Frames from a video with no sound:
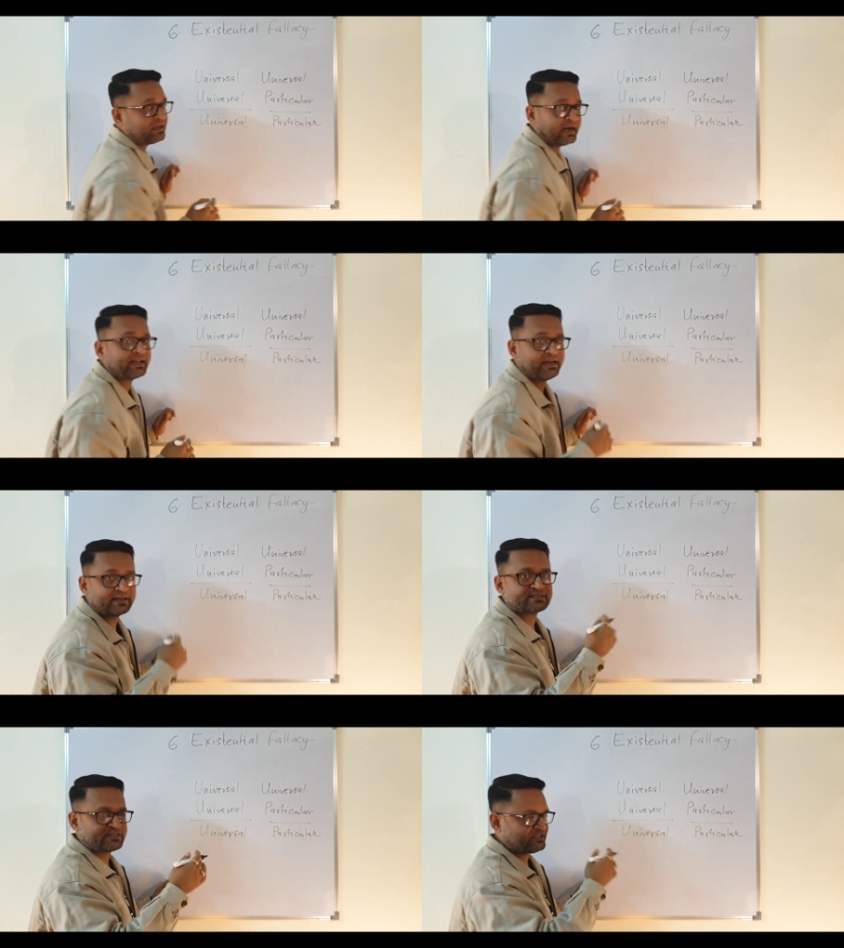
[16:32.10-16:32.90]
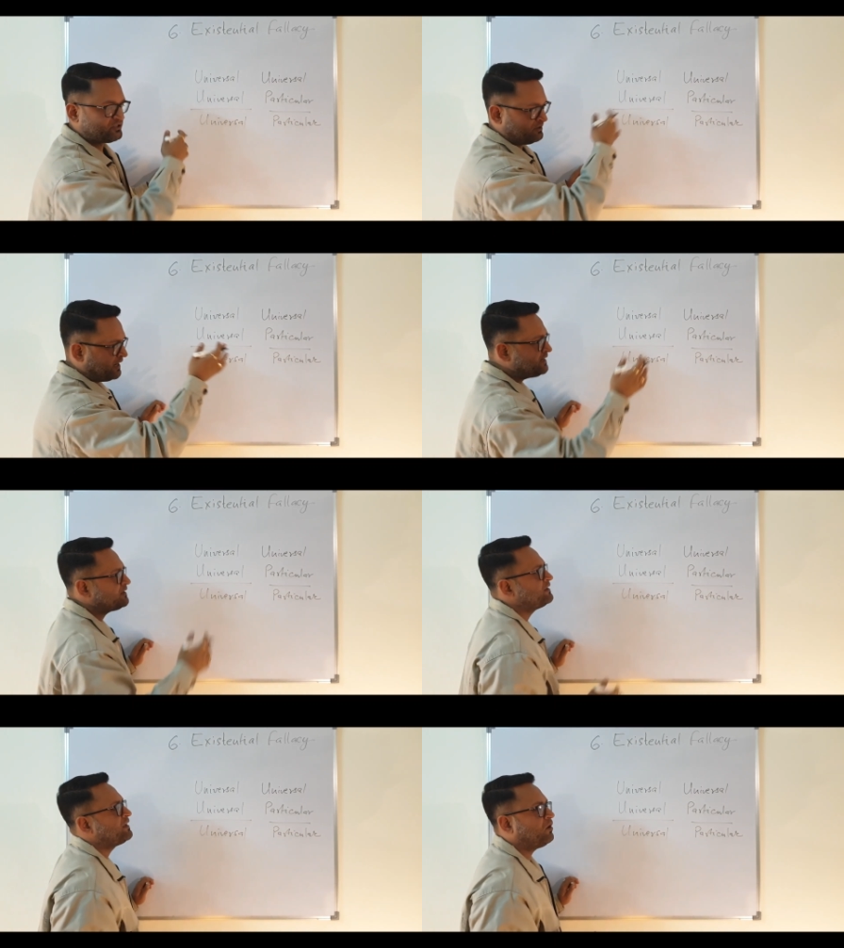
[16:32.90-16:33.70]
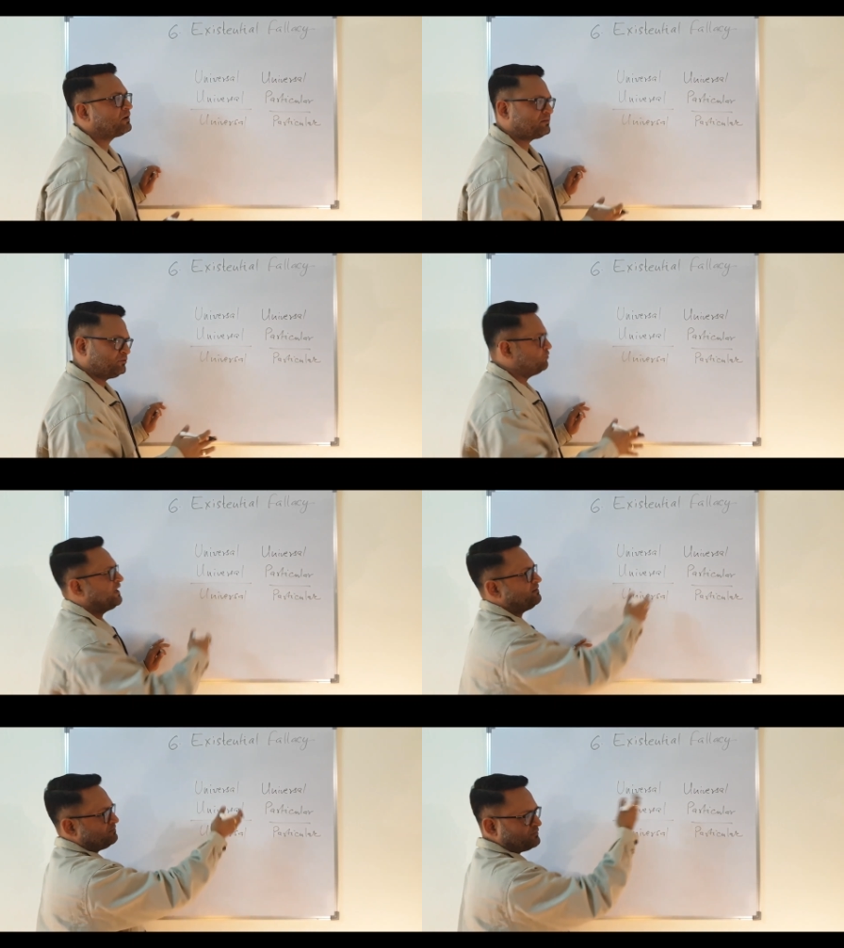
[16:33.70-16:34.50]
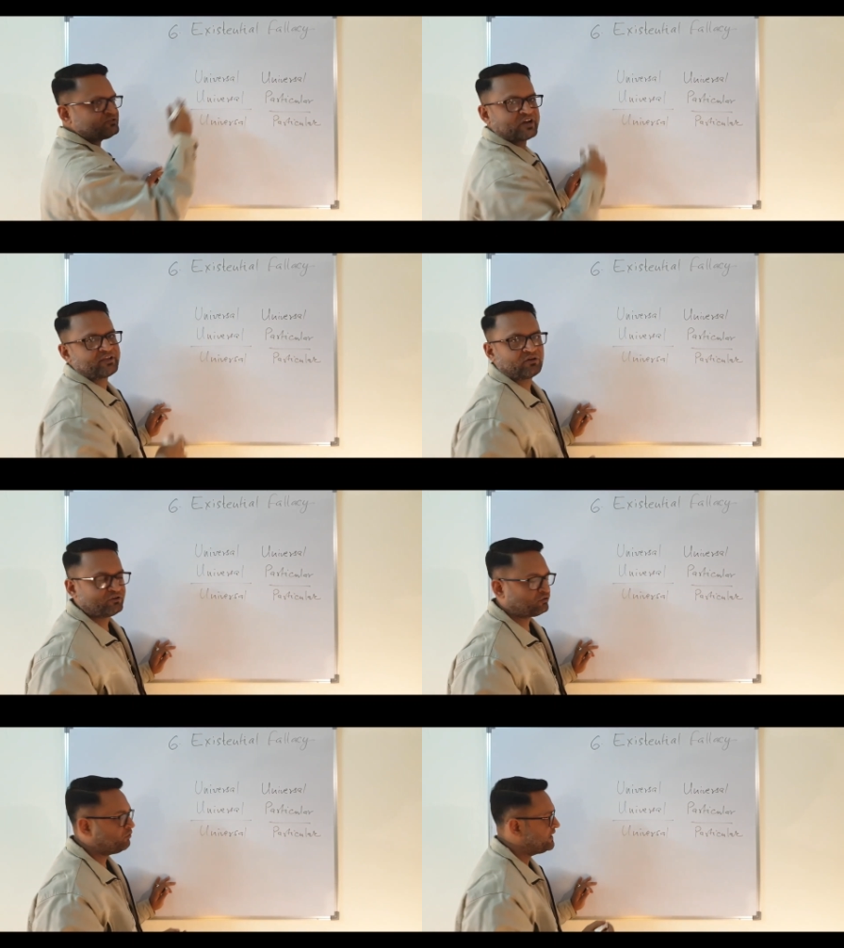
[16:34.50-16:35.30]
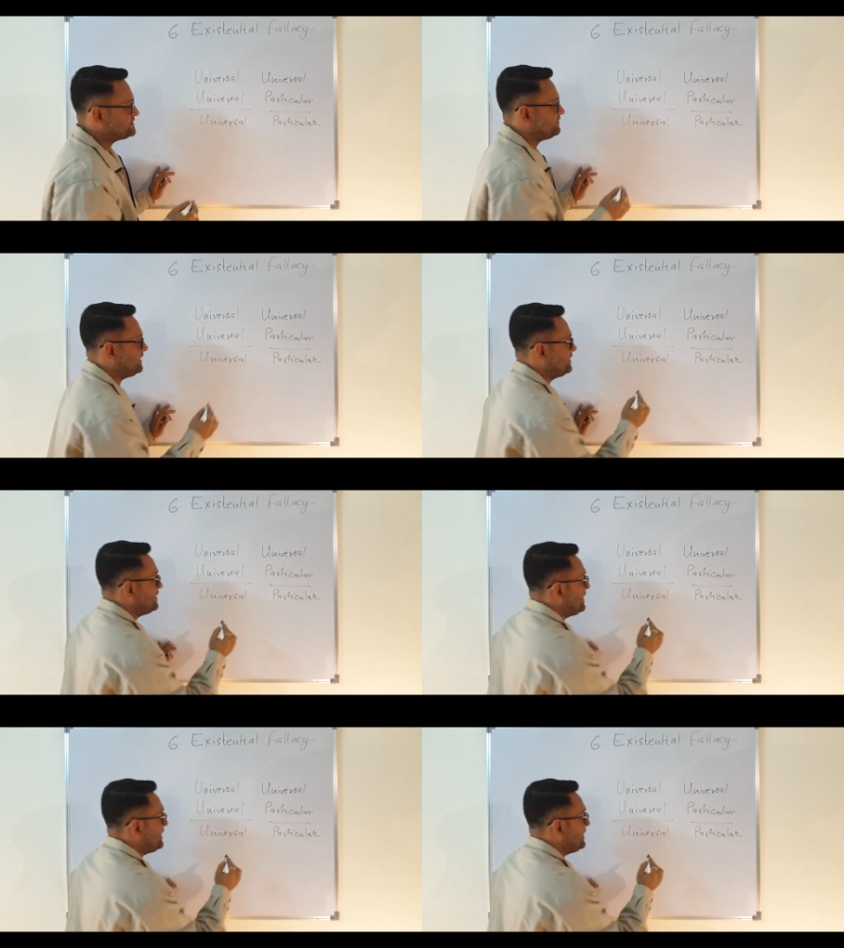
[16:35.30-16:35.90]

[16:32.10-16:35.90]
at a later stage, right? Or you can try on your own as well.